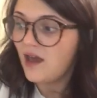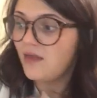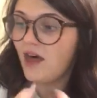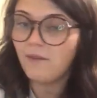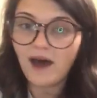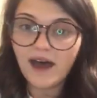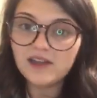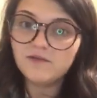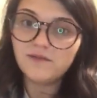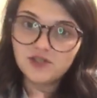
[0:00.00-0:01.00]
that my
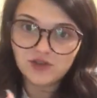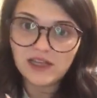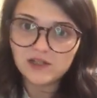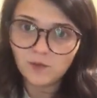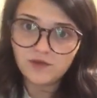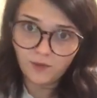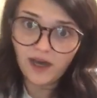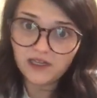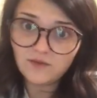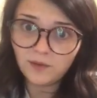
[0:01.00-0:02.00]
strength
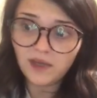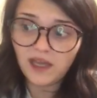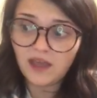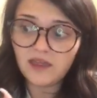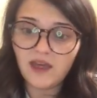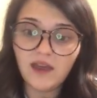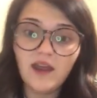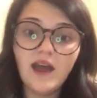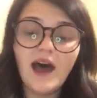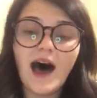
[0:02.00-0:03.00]
wise for me that
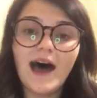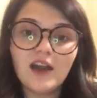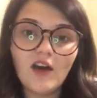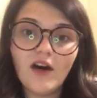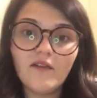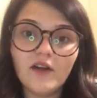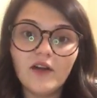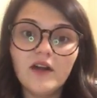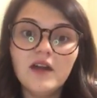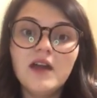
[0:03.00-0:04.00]
I can
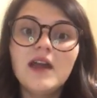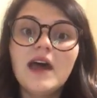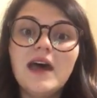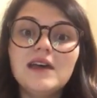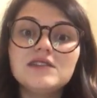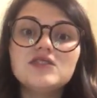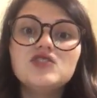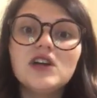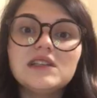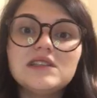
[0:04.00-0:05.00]
offer is
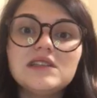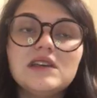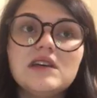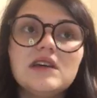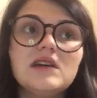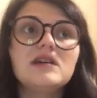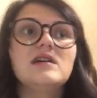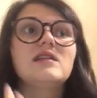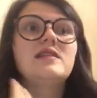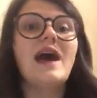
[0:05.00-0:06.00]
just
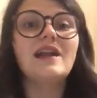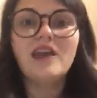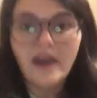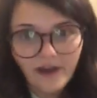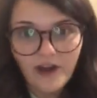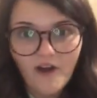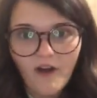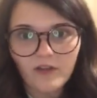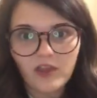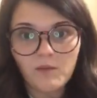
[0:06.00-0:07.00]
that caring
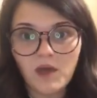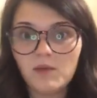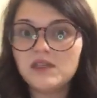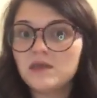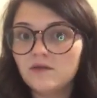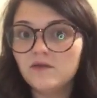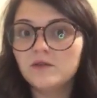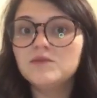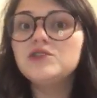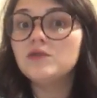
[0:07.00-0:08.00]
heart that maybe some of
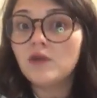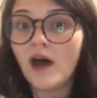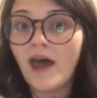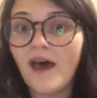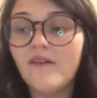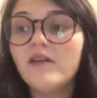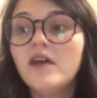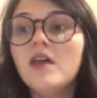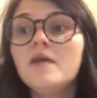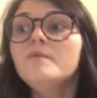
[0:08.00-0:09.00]
them do not have.
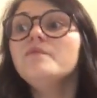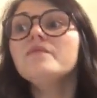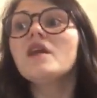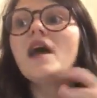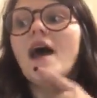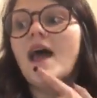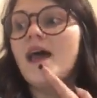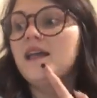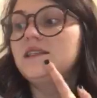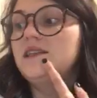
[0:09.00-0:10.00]

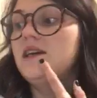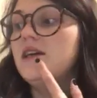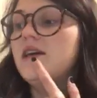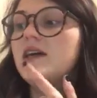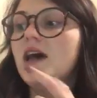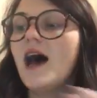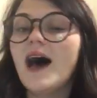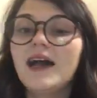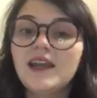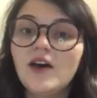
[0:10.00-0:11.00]
And
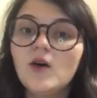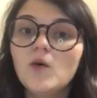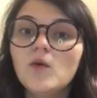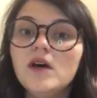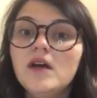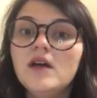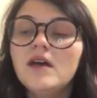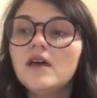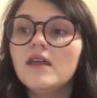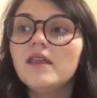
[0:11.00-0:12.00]
I know
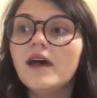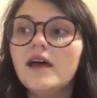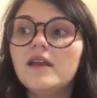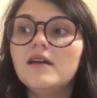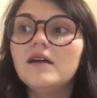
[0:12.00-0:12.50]
that